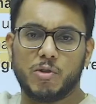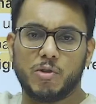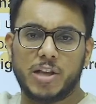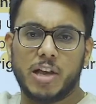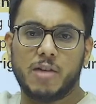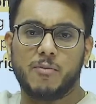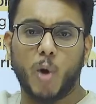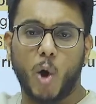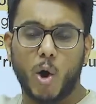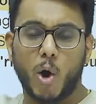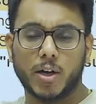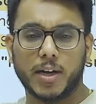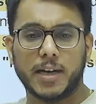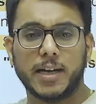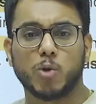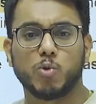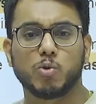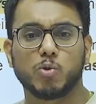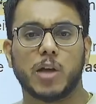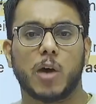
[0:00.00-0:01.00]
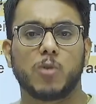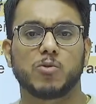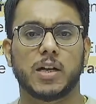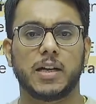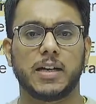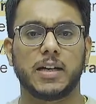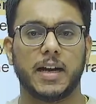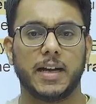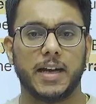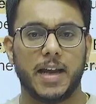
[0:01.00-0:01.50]
brought in
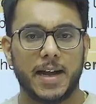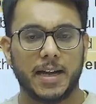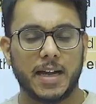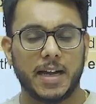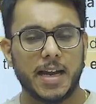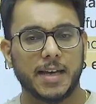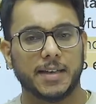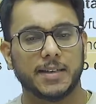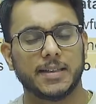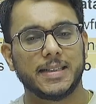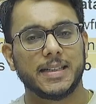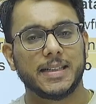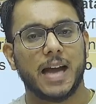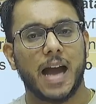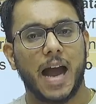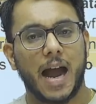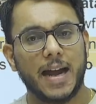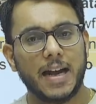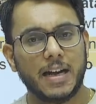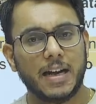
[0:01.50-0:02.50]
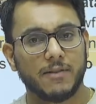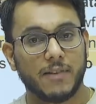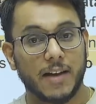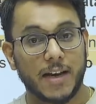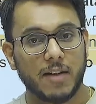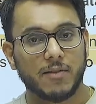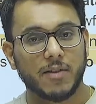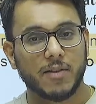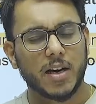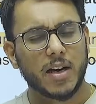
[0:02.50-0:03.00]
2018. And
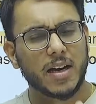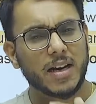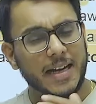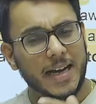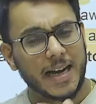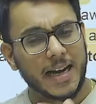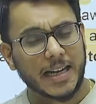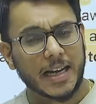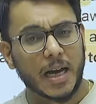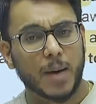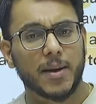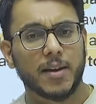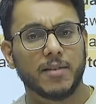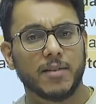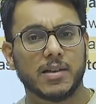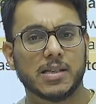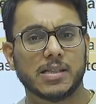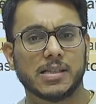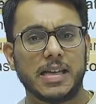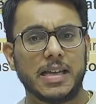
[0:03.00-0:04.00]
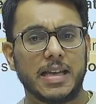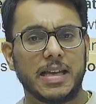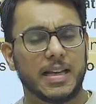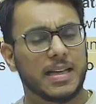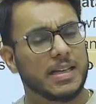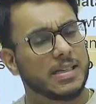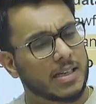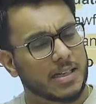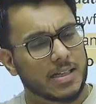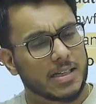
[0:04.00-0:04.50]
whenever data privacy is
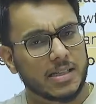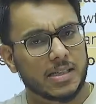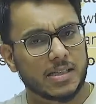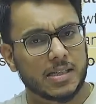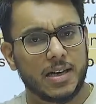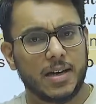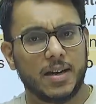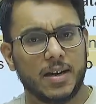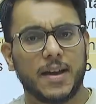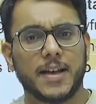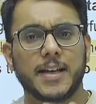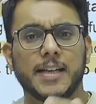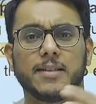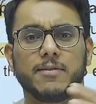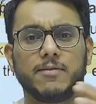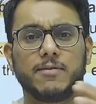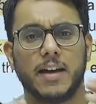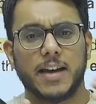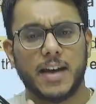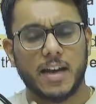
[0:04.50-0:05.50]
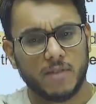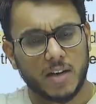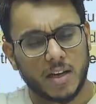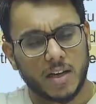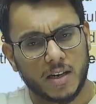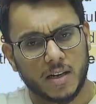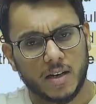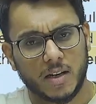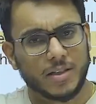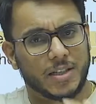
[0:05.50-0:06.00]
concerned,
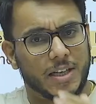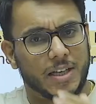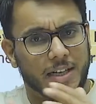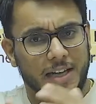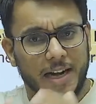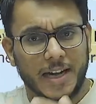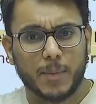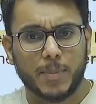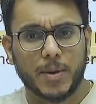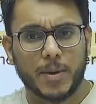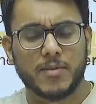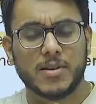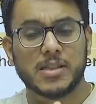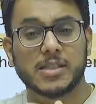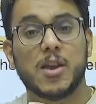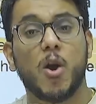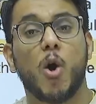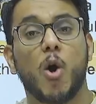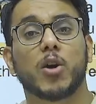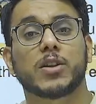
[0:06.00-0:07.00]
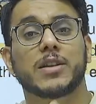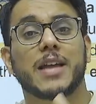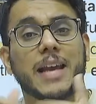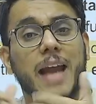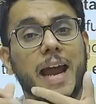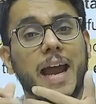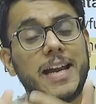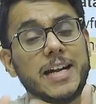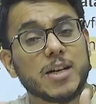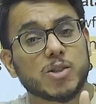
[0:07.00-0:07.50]
whenever the data privacy or the
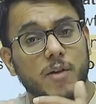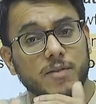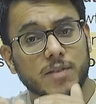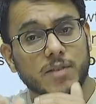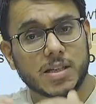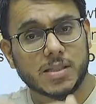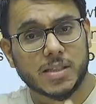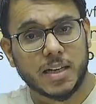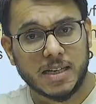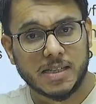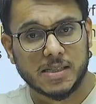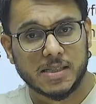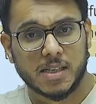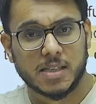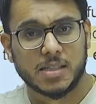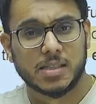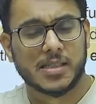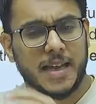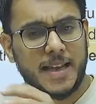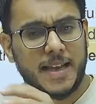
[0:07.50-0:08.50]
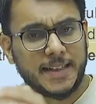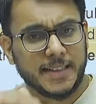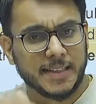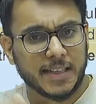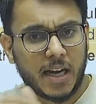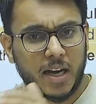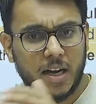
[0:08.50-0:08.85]
rights of the citizens in the